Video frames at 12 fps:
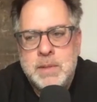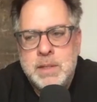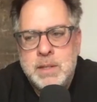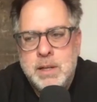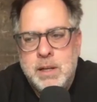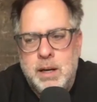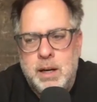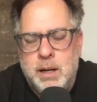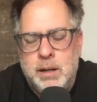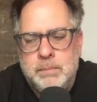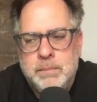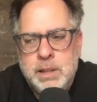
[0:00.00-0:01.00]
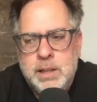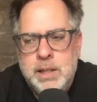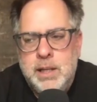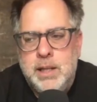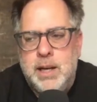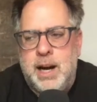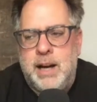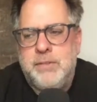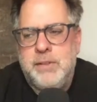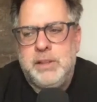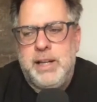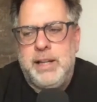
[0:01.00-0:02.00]
I feel
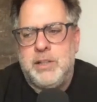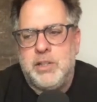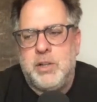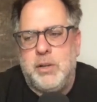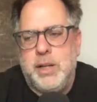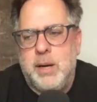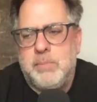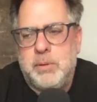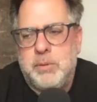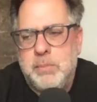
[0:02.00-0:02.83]
like showing up in a room,